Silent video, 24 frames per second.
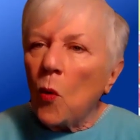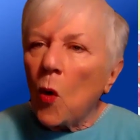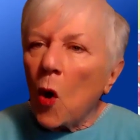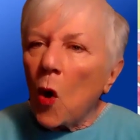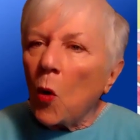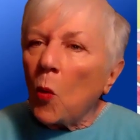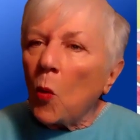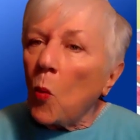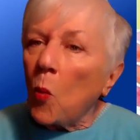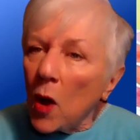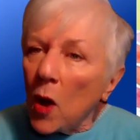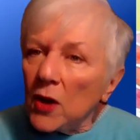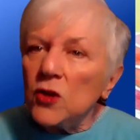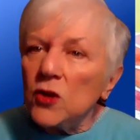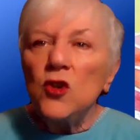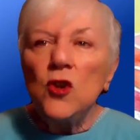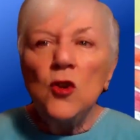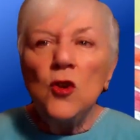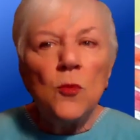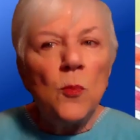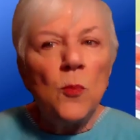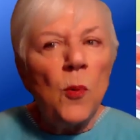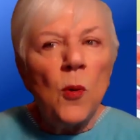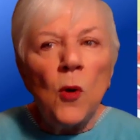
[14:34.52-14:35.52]
want
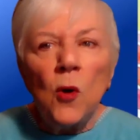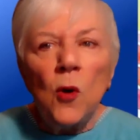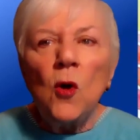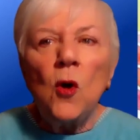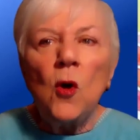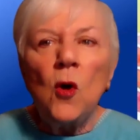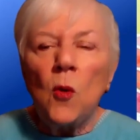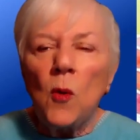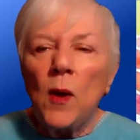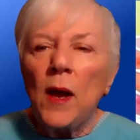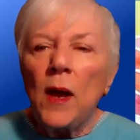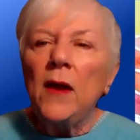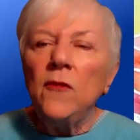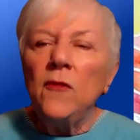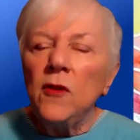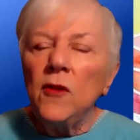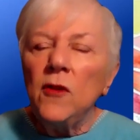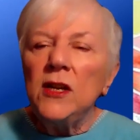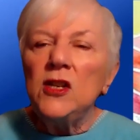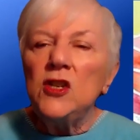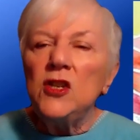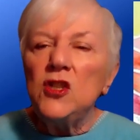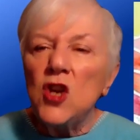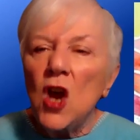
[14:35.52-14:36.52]
to pull
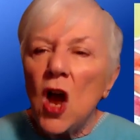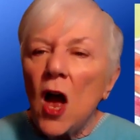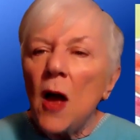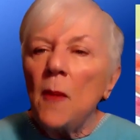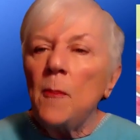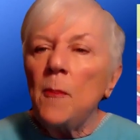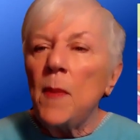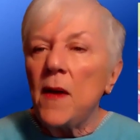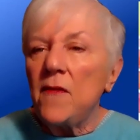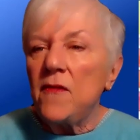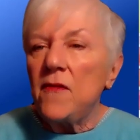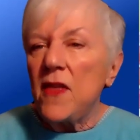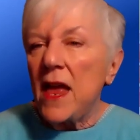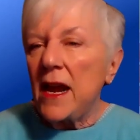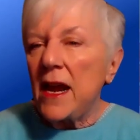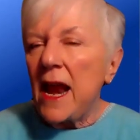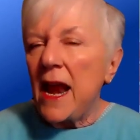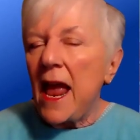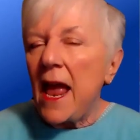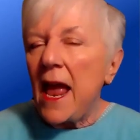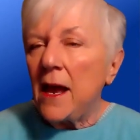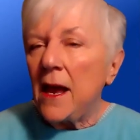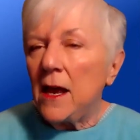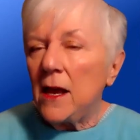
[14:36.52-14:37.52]
every drop of
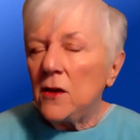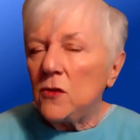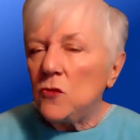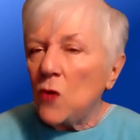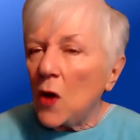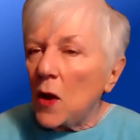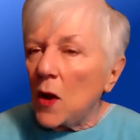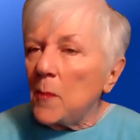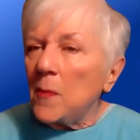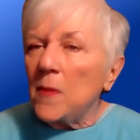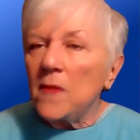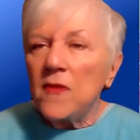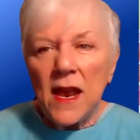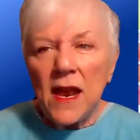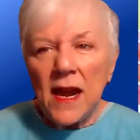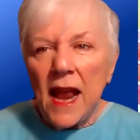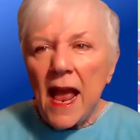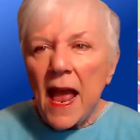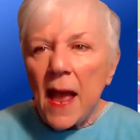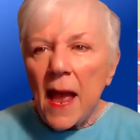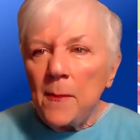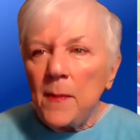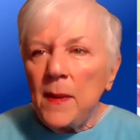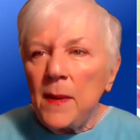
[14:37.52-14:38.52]
that
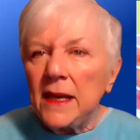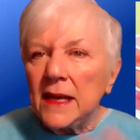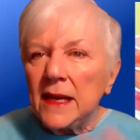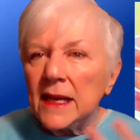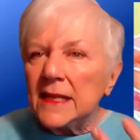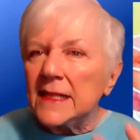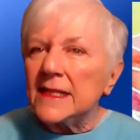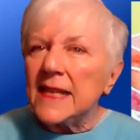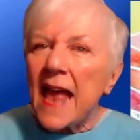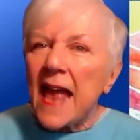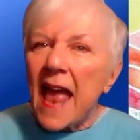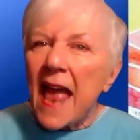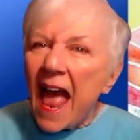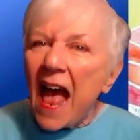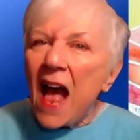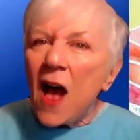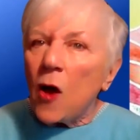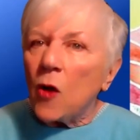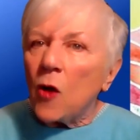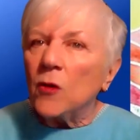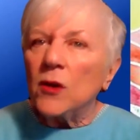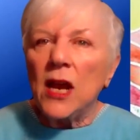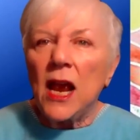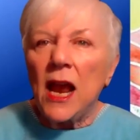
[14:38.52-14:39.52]
happiness
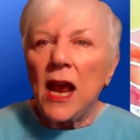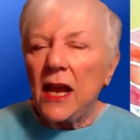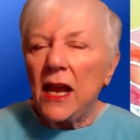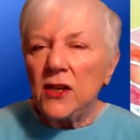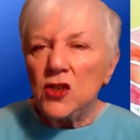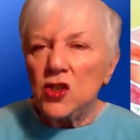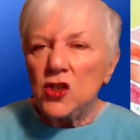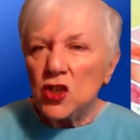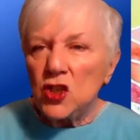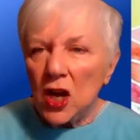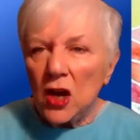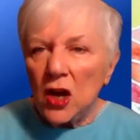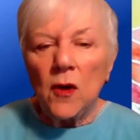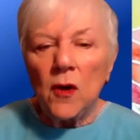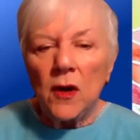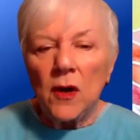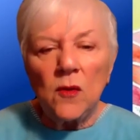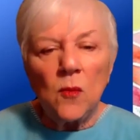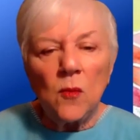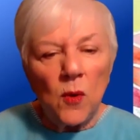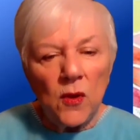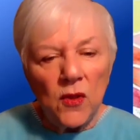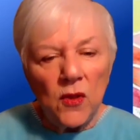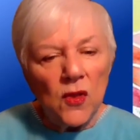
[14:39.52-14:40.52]
out and share
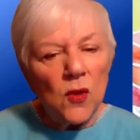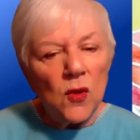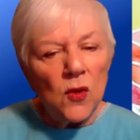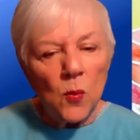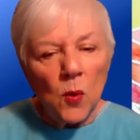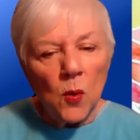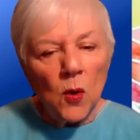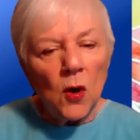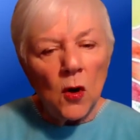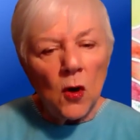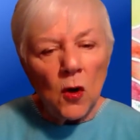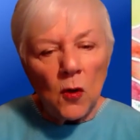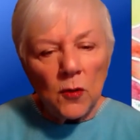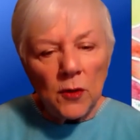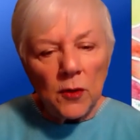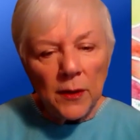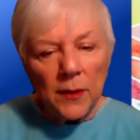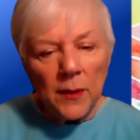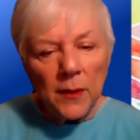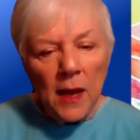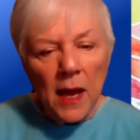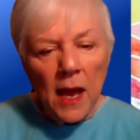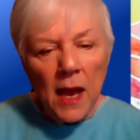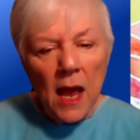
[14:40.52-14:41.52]
it with the world.
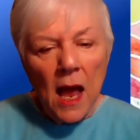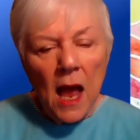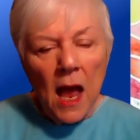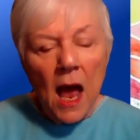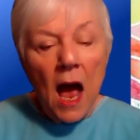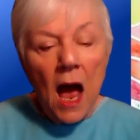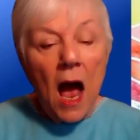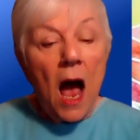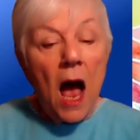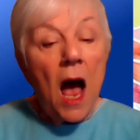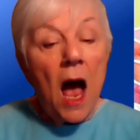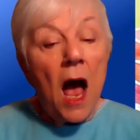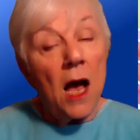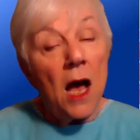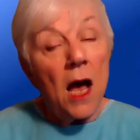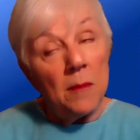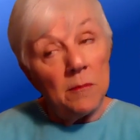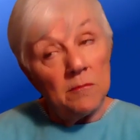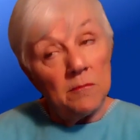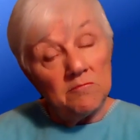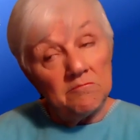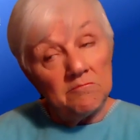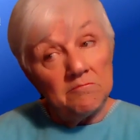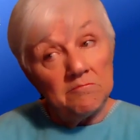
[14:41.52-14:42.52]

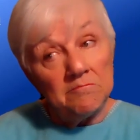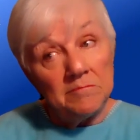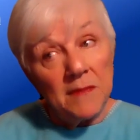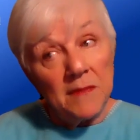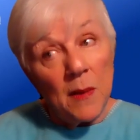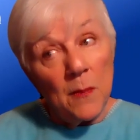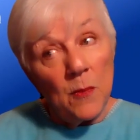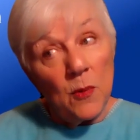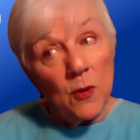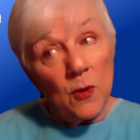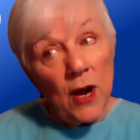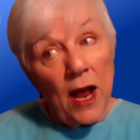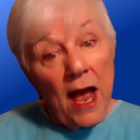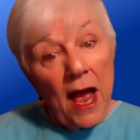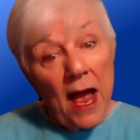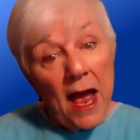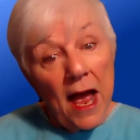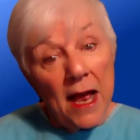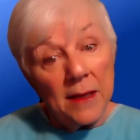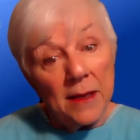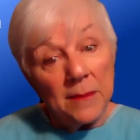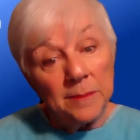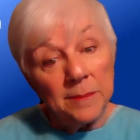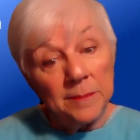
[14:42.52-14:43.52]
Number
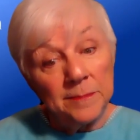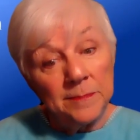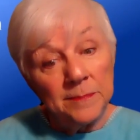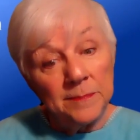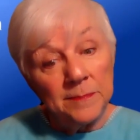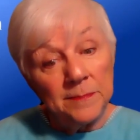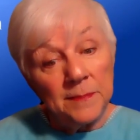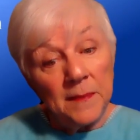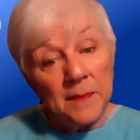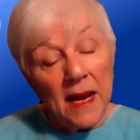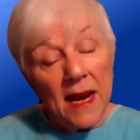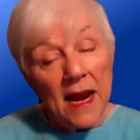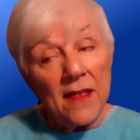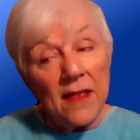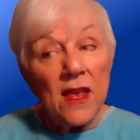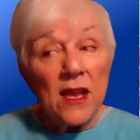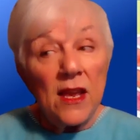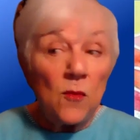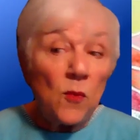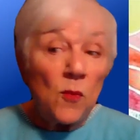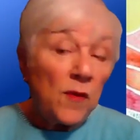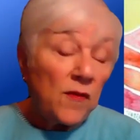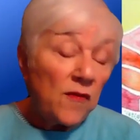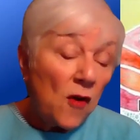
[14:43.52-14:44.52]
nine, and I
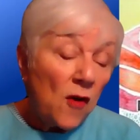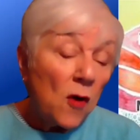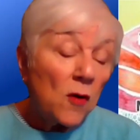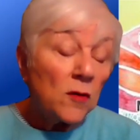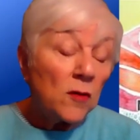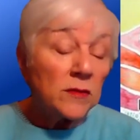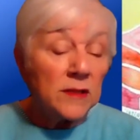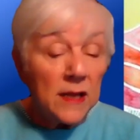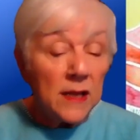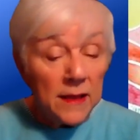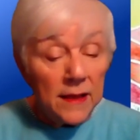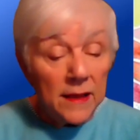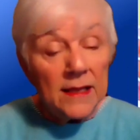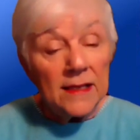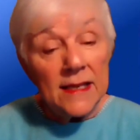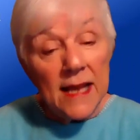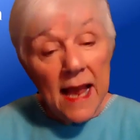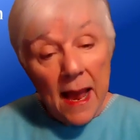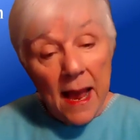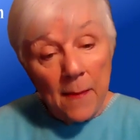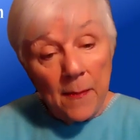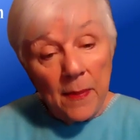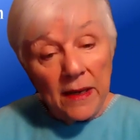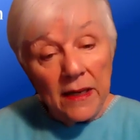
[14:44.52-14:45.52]
think we've all seen this
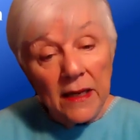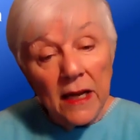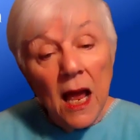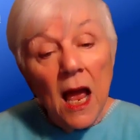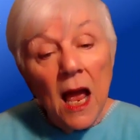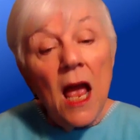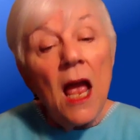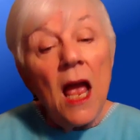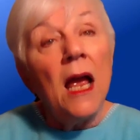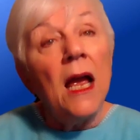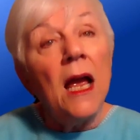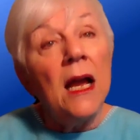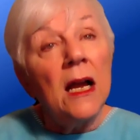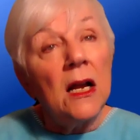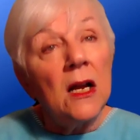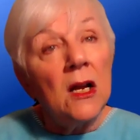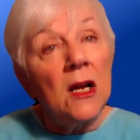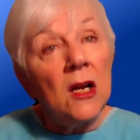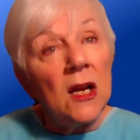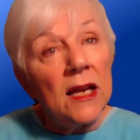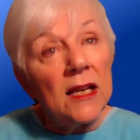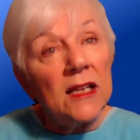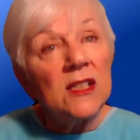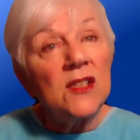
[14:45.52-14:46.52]
happen,
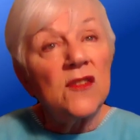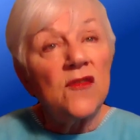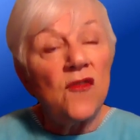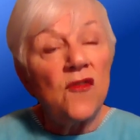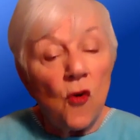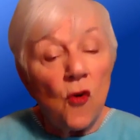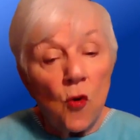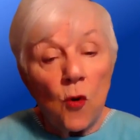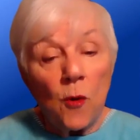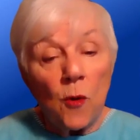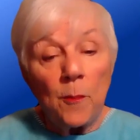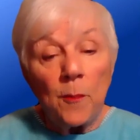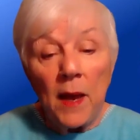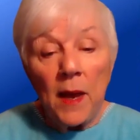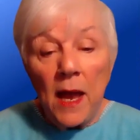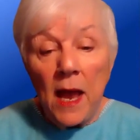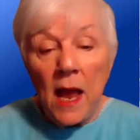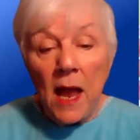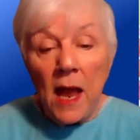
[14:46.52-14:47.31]
cliques form.